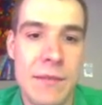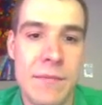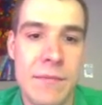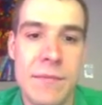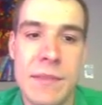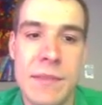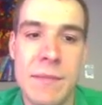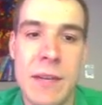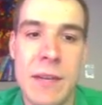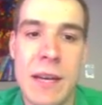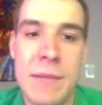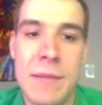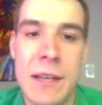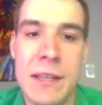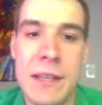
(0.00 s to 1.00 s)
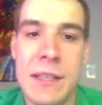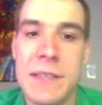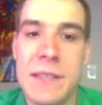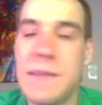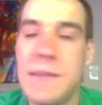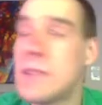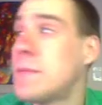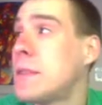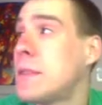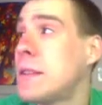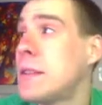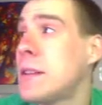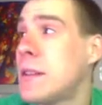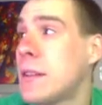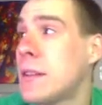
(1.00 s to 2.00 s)
some common ideas of vegetable oil.
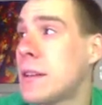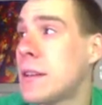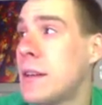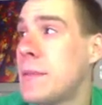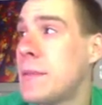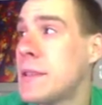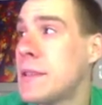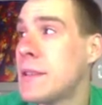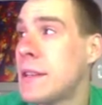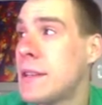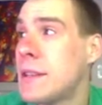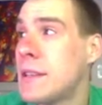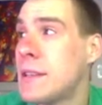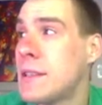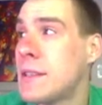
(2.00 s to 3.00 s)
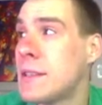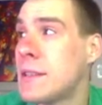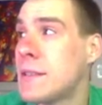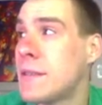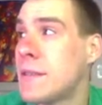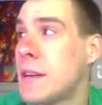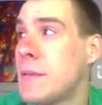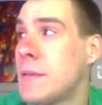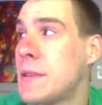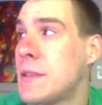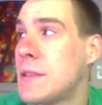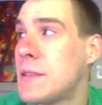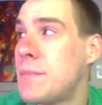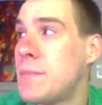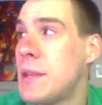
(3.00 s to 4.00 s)
Look at all the carbons, right? Tons and tons of carbons,
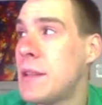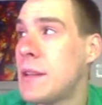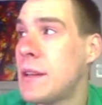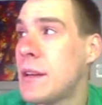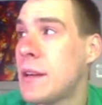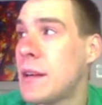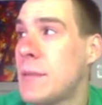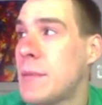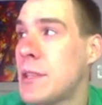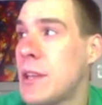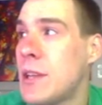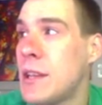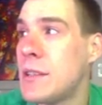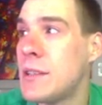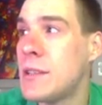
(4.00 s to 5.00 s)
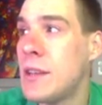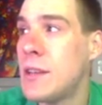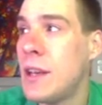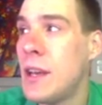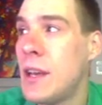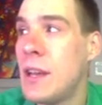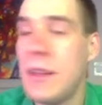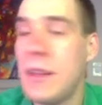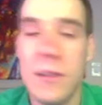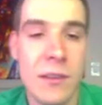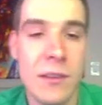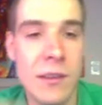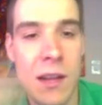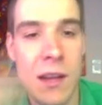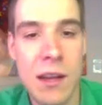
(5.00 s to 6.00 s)
just big long carbon chains. They're
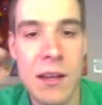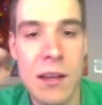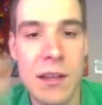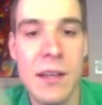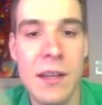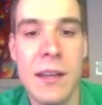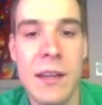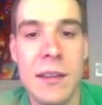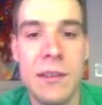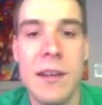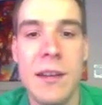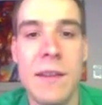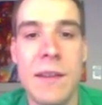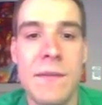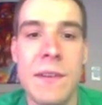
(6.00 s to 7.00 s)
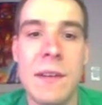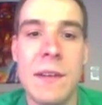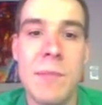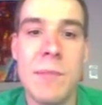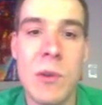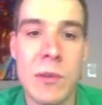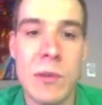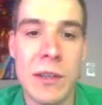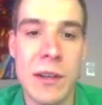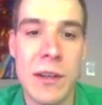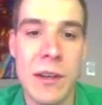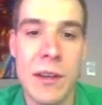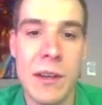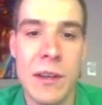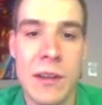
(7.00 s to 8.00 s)
long, they're not very polar.
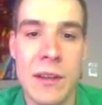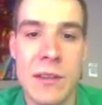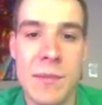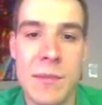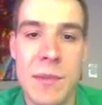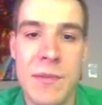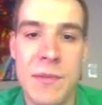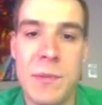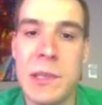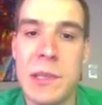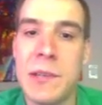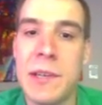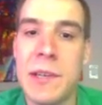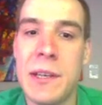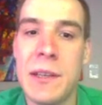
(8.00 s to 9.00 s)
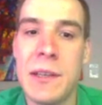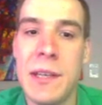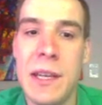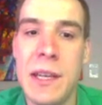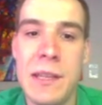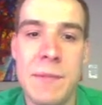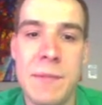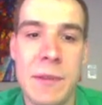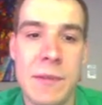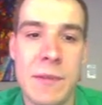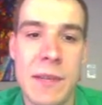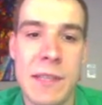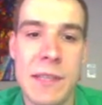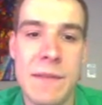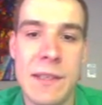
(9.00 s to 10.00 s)
There's a bit of polarity on the end, but the
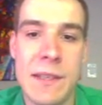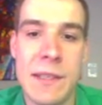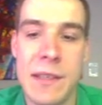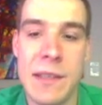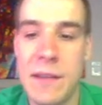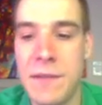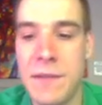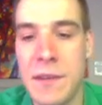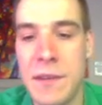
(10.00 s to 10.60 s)
rest of it's not very